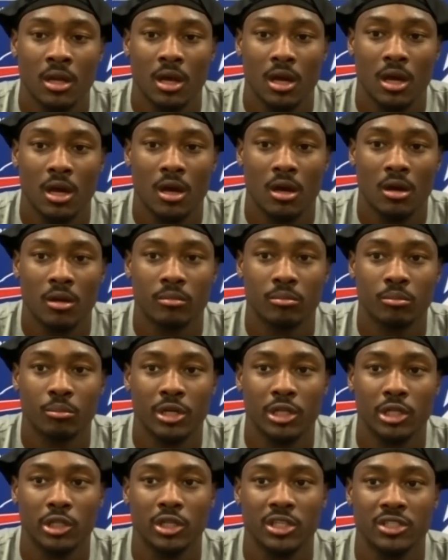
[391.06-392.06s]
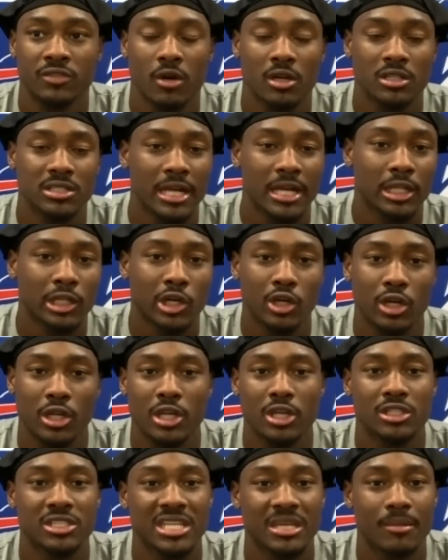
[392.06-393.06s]
Um, but as far as like learning
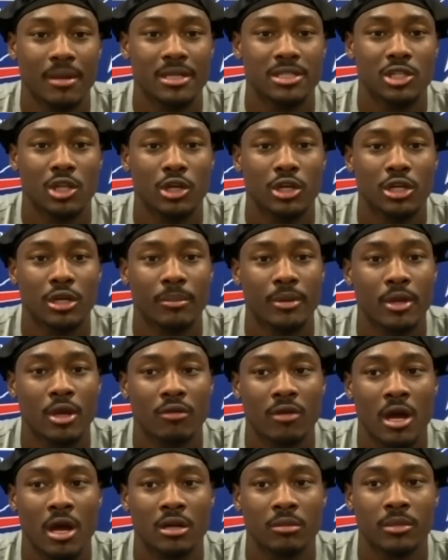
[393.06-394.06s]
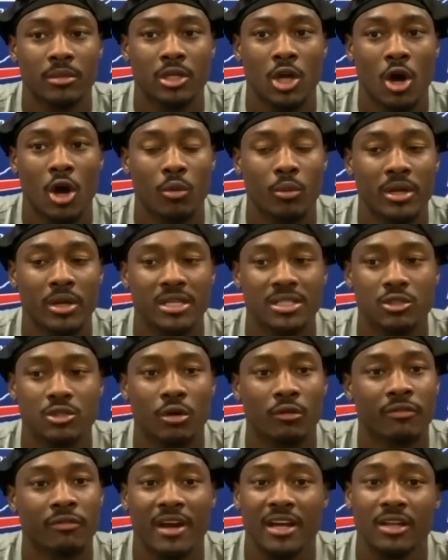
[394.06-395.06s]
your teammates, learning to be around them, and always you
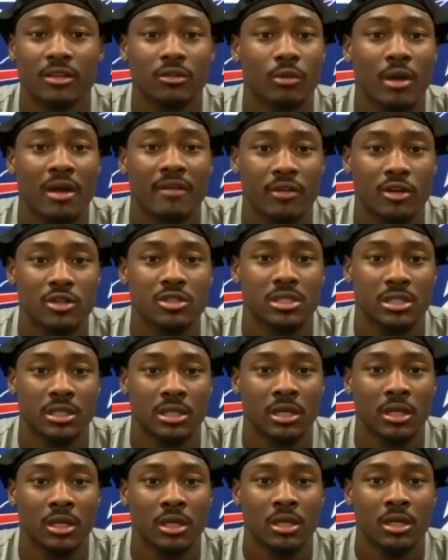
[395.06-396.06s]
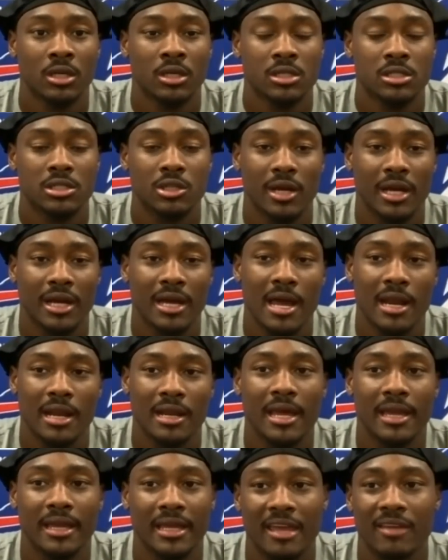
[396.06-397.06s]
know fighting through adversity. So that kind of
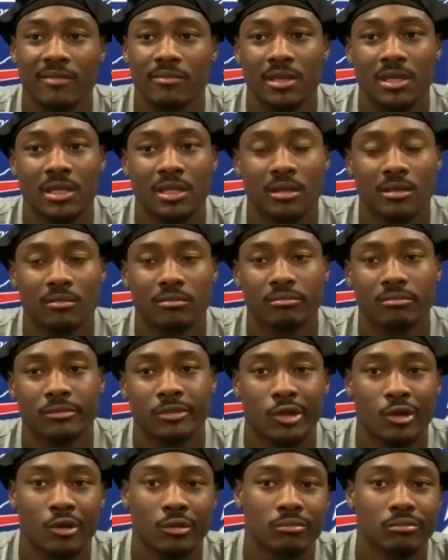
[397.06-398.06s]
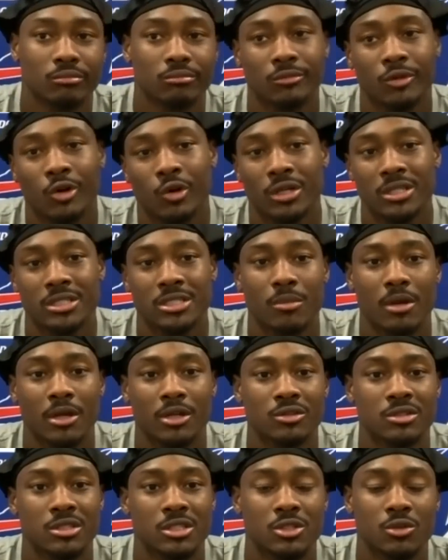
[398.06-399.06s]
like gave me you know going into my
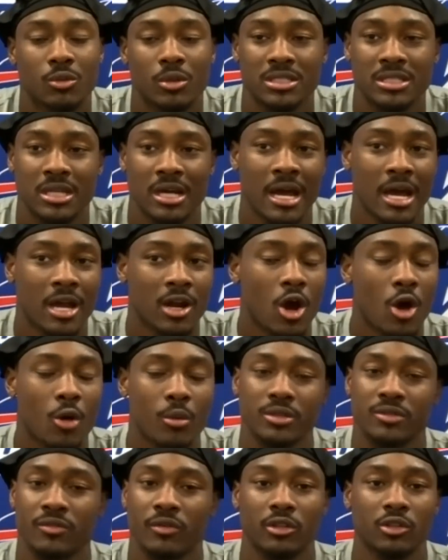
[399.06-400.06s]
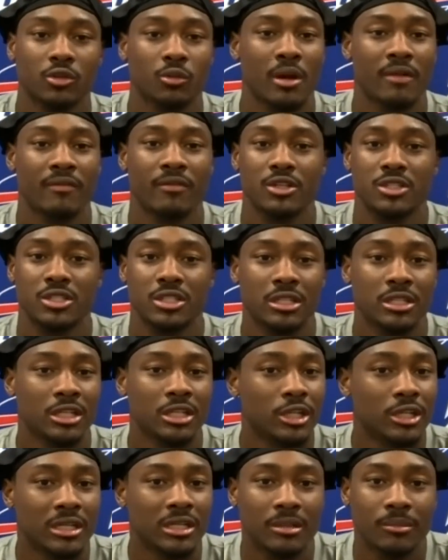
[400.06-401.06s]
new situation. I kind of always fought through adversity, the
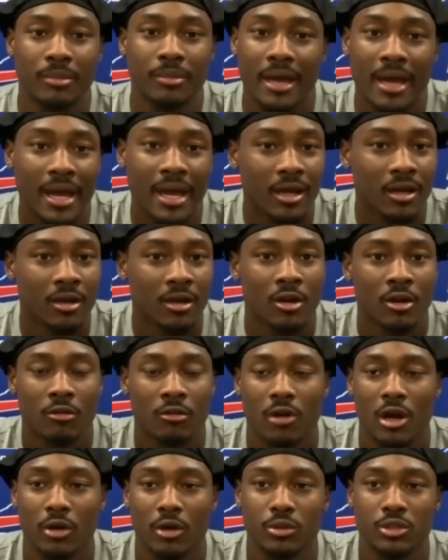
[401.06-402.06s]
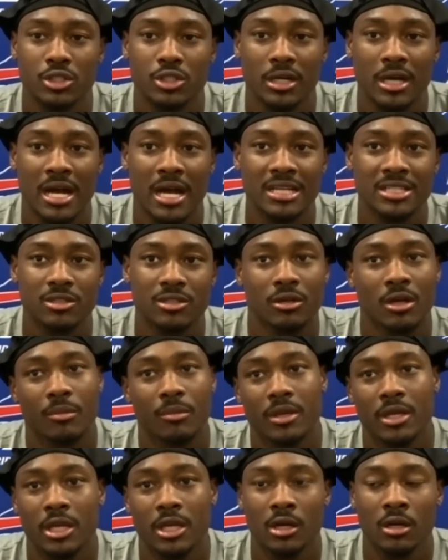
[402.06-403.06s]
good and the bad. Rock with your guys. So
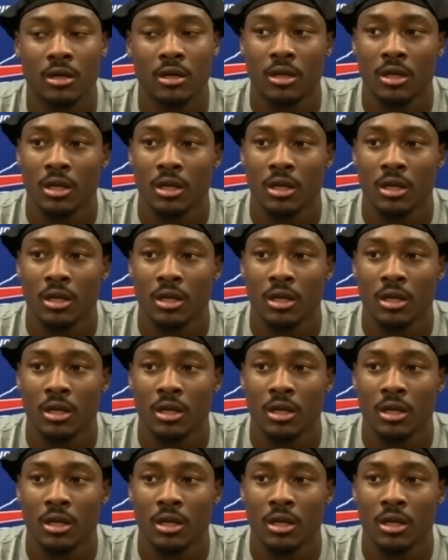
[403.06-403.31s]
coming here,